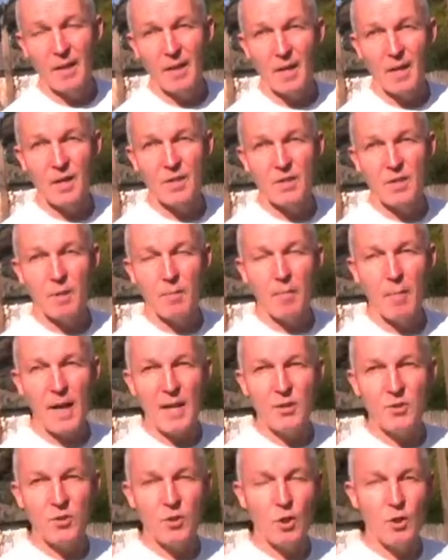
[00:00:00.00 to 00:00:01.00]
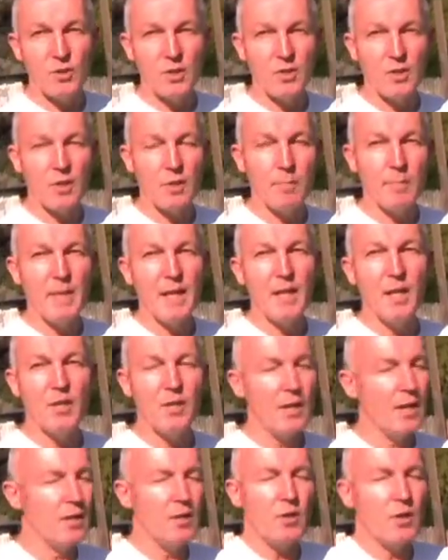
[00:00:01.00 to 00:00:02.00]
Because the mites goes into the bee,
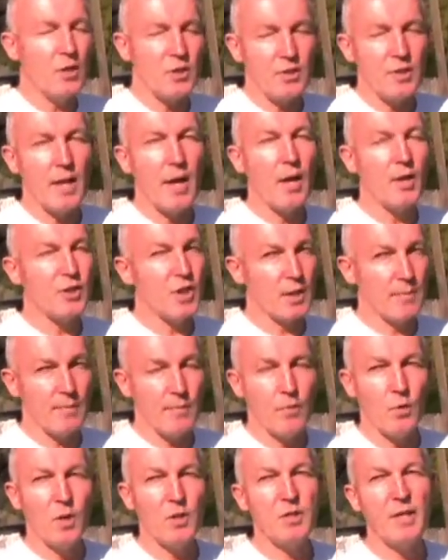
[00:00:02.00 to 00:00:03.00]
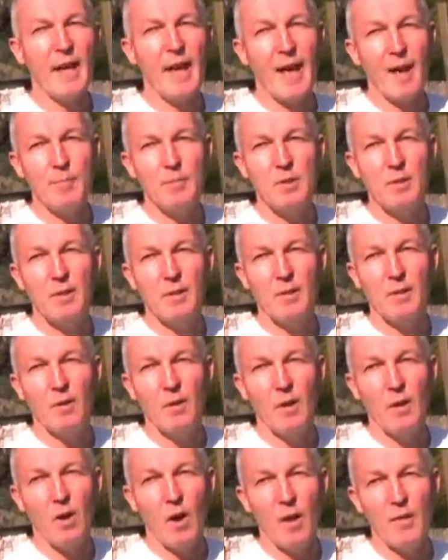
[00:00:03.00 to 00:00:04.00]
into the cell just before it's capped
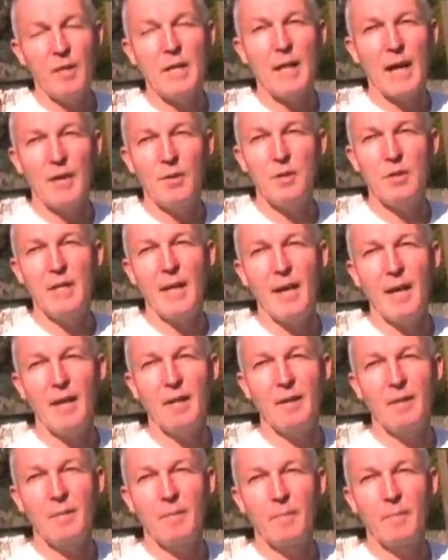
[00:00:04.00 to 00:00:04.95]
on the 9th day.